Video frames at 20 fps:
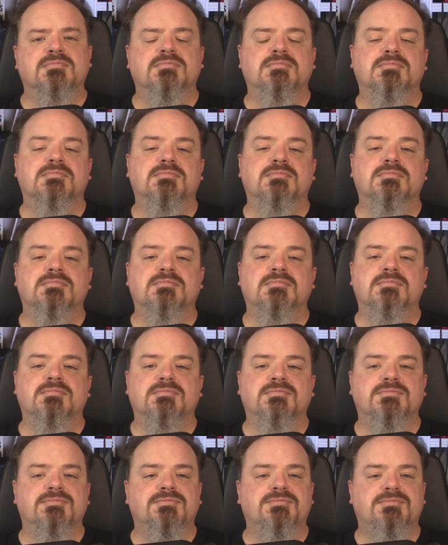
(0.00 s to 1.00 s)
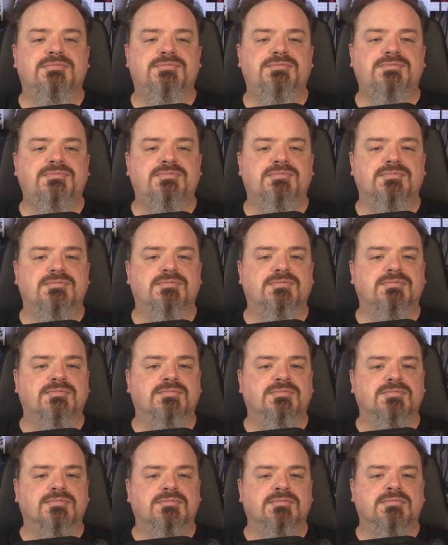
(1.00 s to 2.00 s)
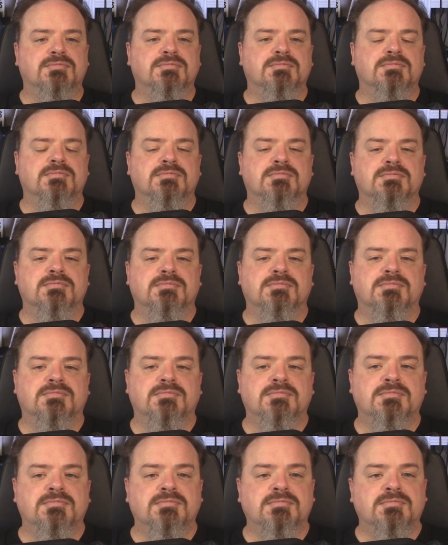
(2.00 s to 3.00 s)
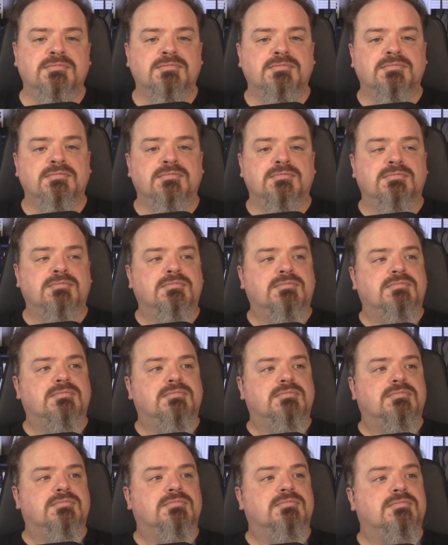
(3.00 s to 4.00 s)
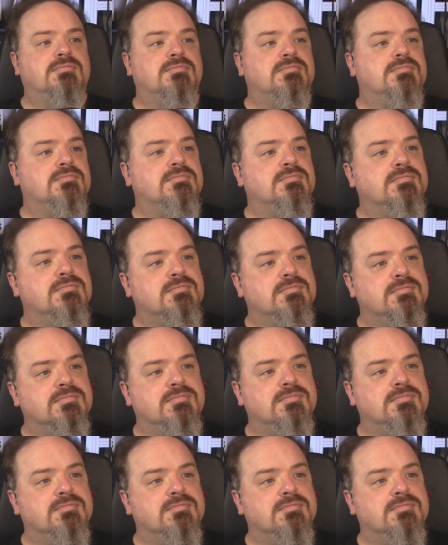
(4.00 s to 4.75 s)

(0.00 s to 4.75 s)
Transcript: No words are spoken by the person on screen.